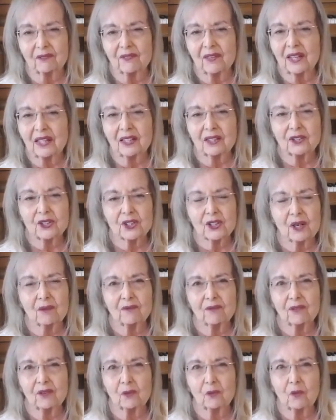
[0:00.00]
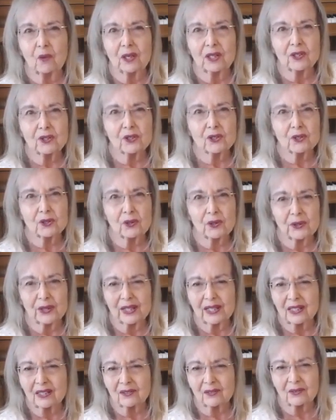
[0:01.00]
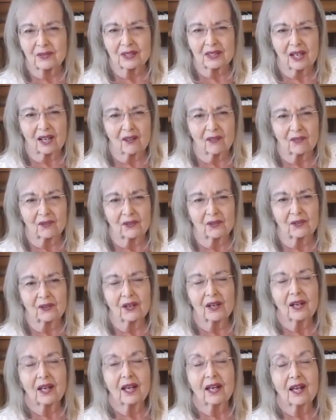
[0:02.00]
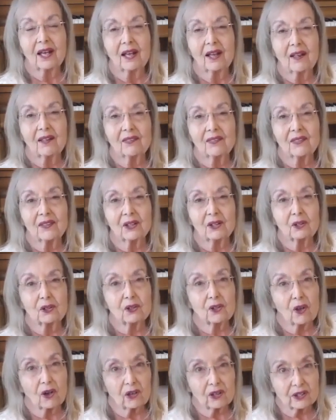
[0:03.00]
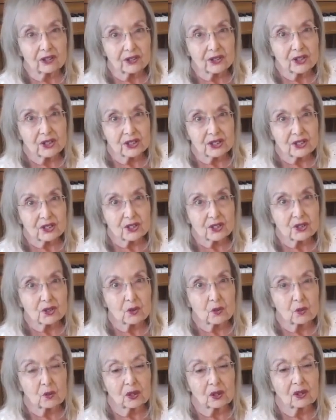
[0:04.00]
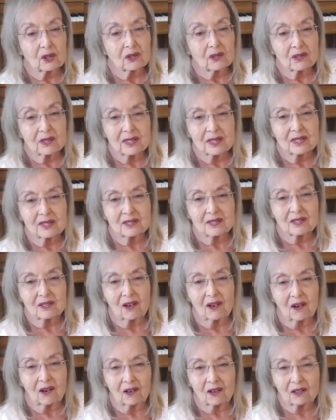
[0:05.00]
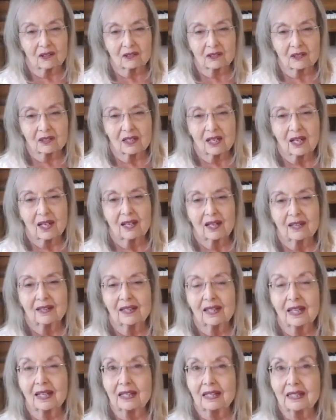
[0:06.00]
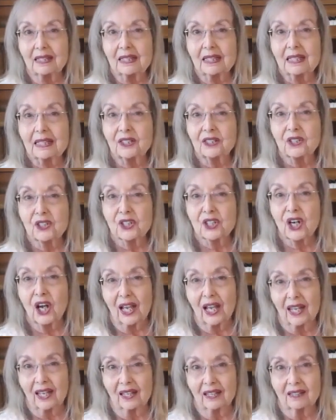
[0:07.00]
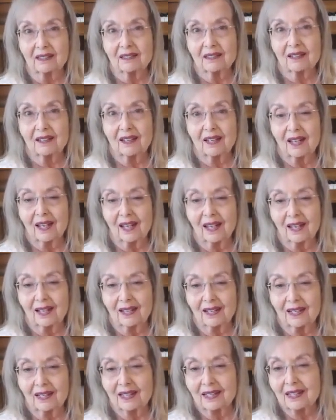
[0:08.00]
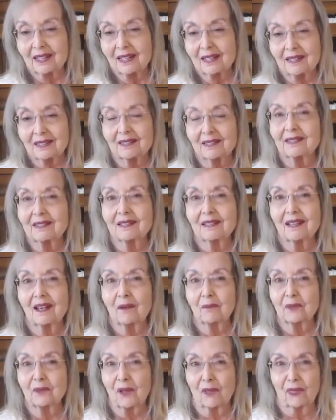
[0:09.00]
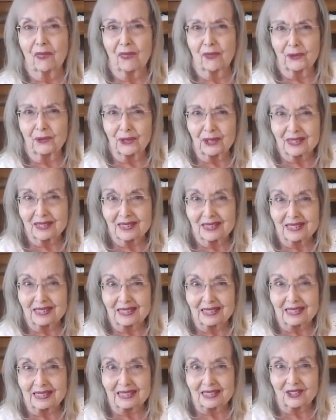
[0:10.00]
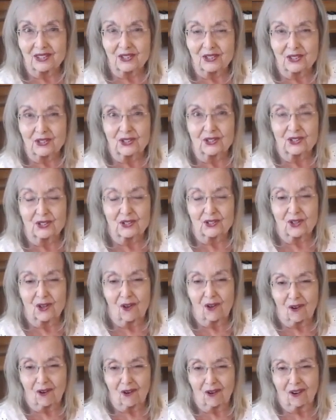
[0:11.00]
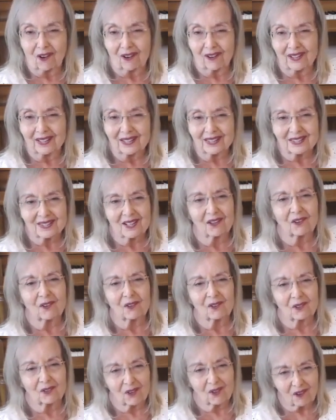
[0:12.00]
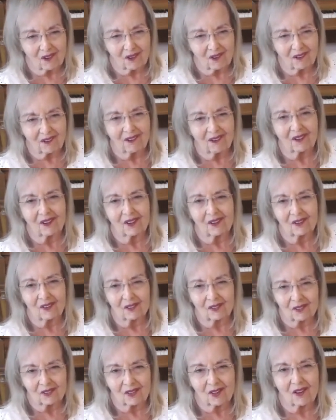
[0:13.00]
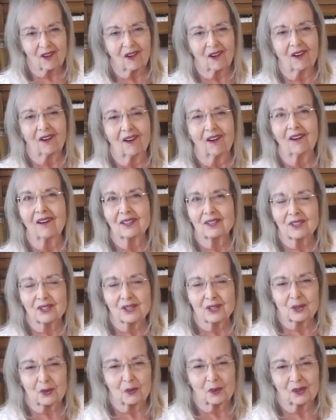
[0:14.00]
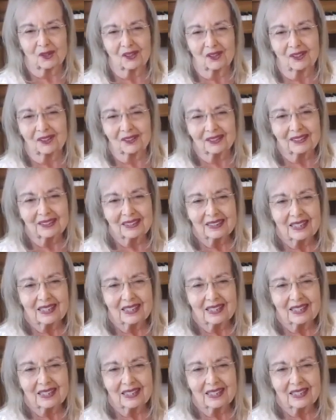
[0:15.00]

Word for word: They can jump from one tree to another. The largest squirrel is called the Indian giant, and he is up to 36 inches long. That's a long, long squirrel.